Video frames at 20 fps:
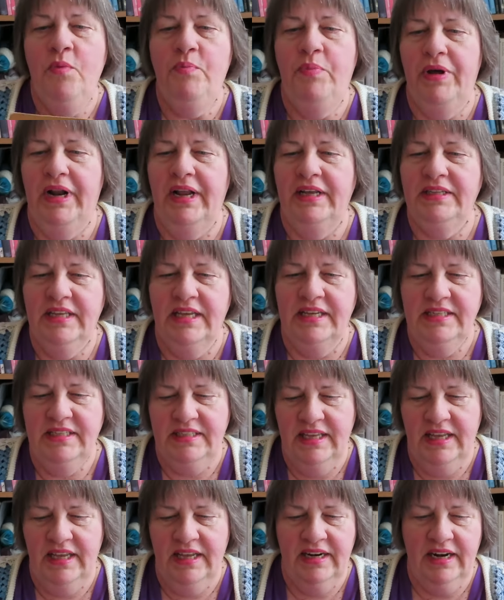but as I
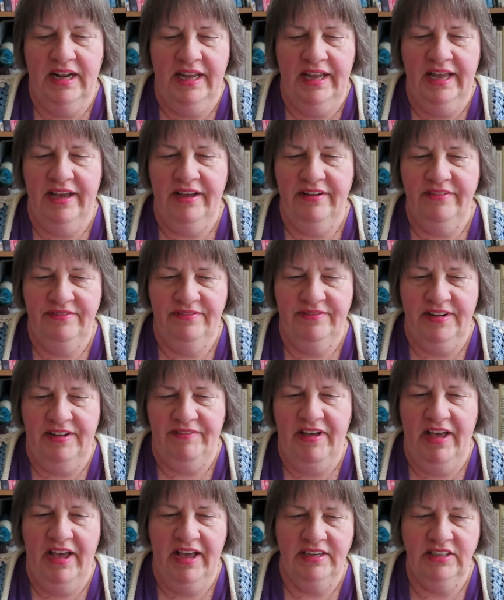said, I have
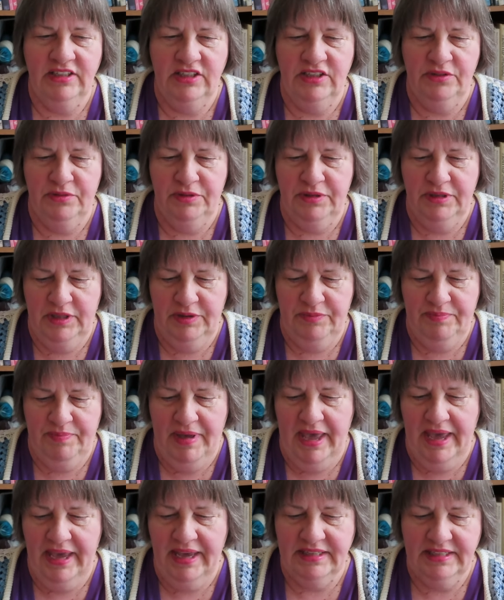I've had to really
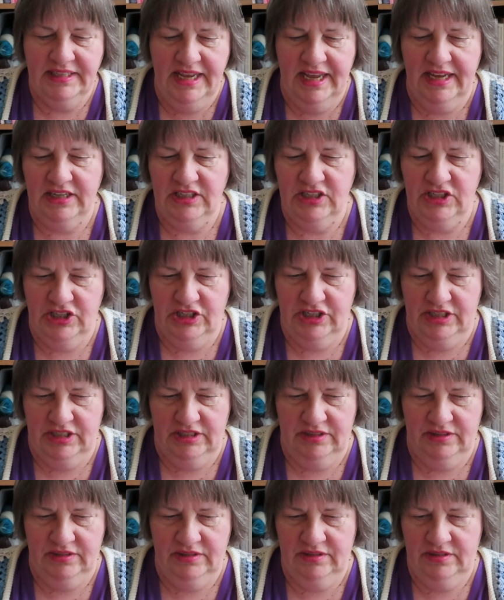pay
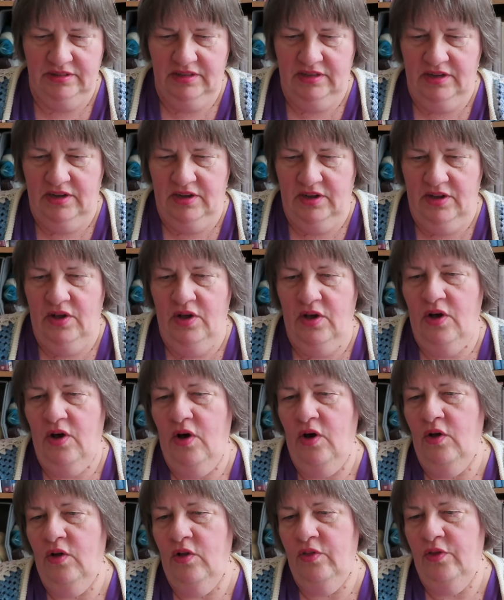attention
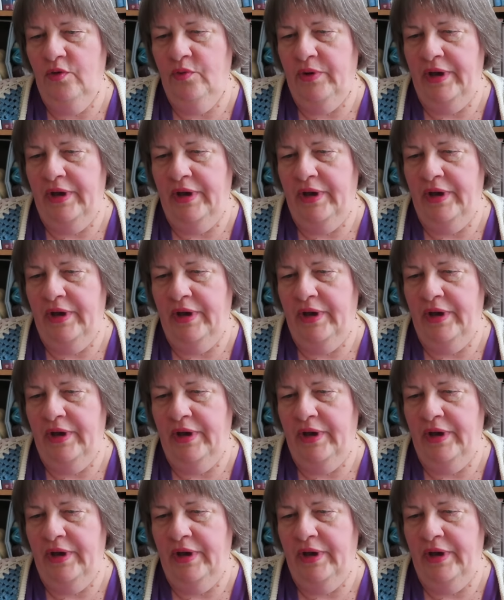all the